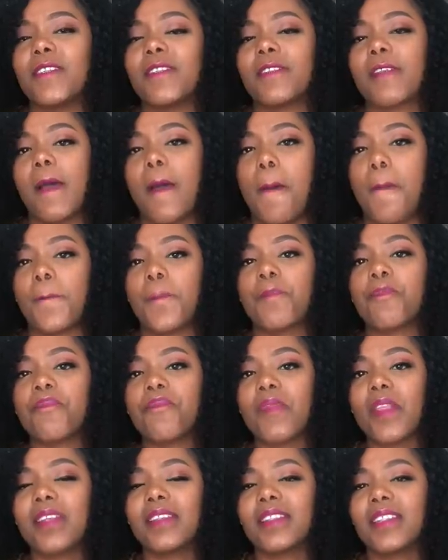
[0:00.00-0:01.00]
this
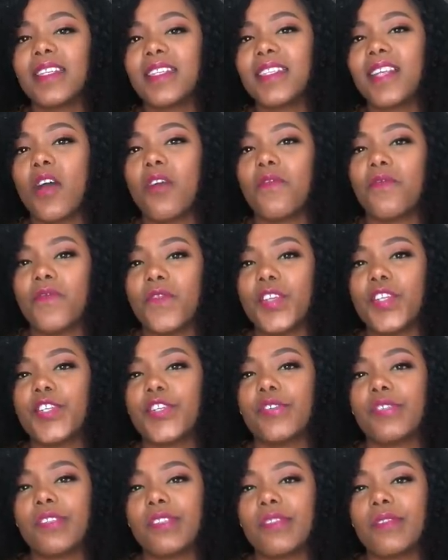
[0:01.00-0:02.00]
sit-down
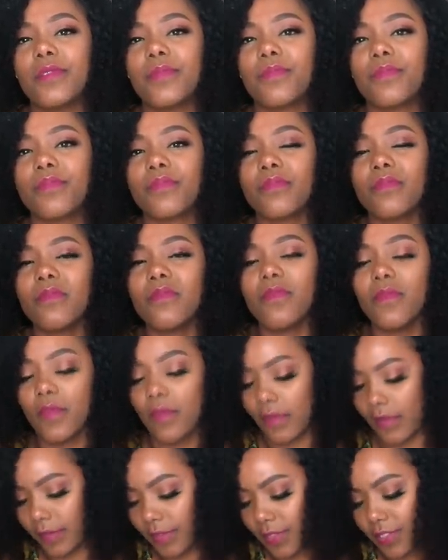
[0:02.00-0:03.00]
videos.
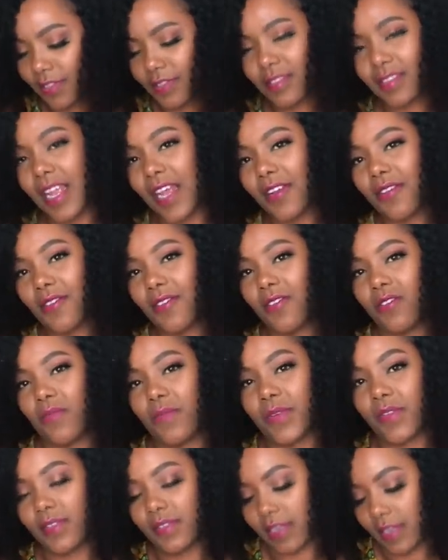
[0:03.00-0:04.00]
Just, I don't know,
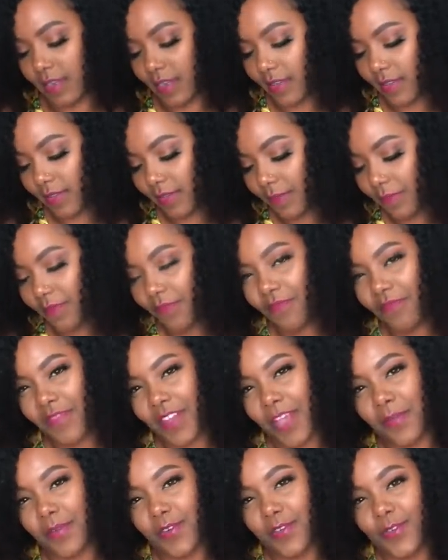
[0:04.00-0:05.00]
because I guess
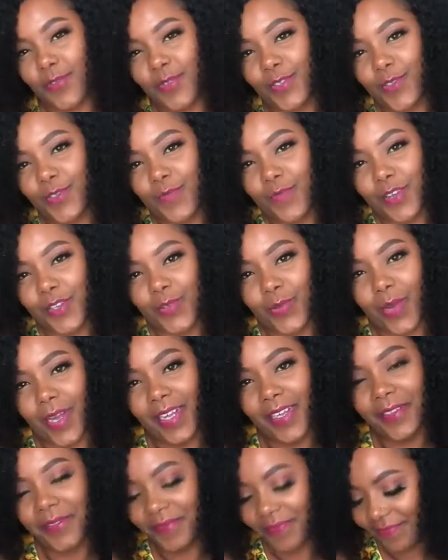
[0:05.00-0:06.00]
I'm not doing too much
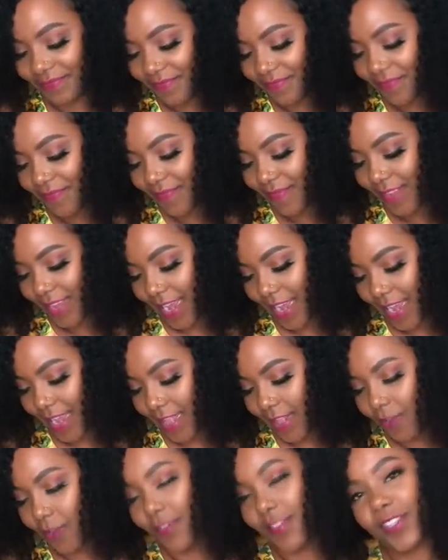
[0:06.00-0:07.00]
work.
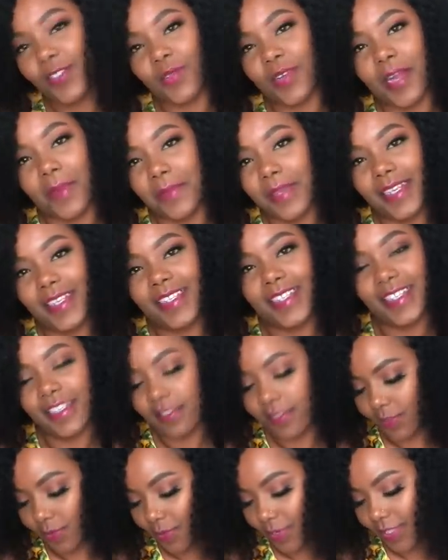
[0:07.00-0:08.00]
And on this one, I'm
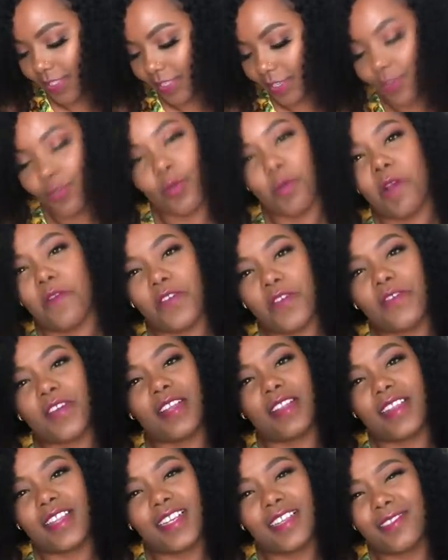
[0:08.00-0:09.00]
eating. So these are two of my
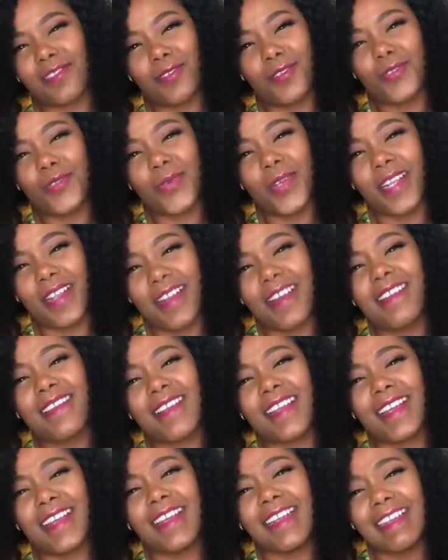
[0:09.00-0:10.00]
favorite things, not doing
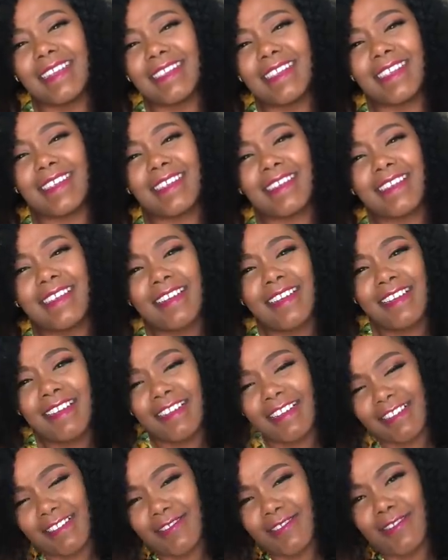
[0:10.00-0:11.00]
anything and eating,
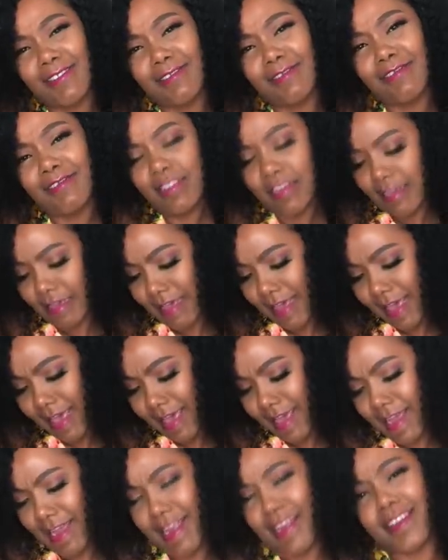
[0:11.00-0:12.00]
you know.
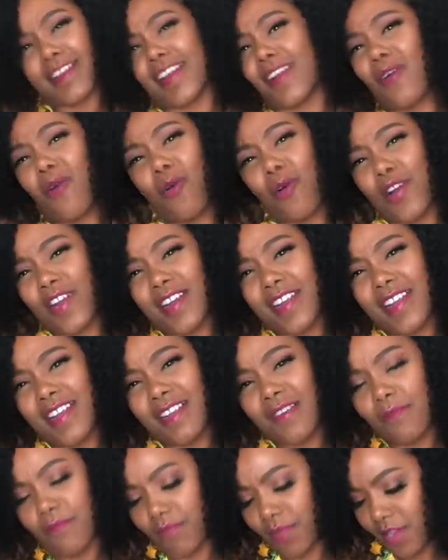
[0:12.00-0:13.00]
And
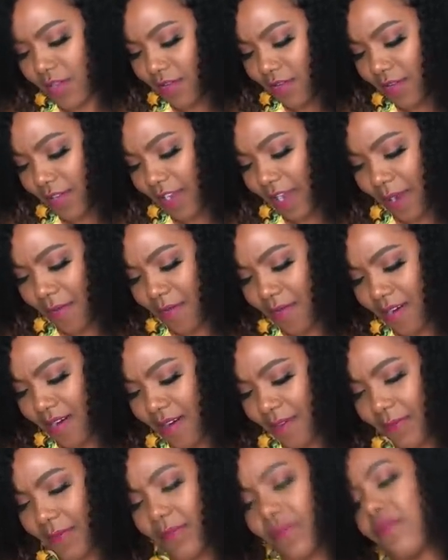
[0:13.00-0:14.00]
recording, being on
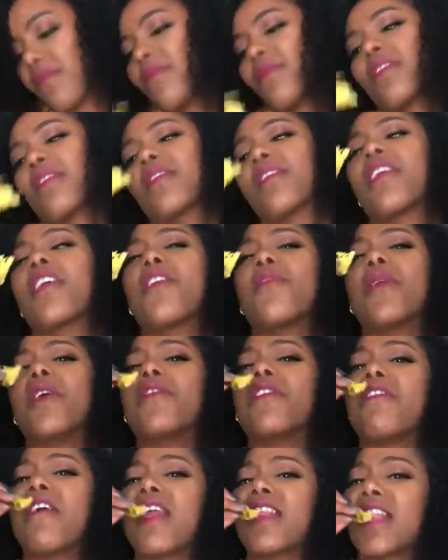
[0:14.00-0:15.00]
camera. Three of my
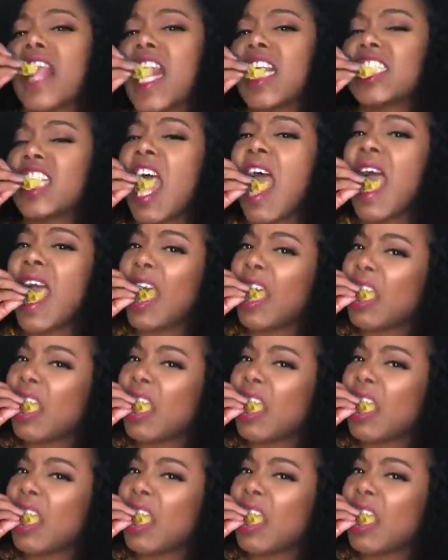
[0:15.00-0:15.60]
favorite things.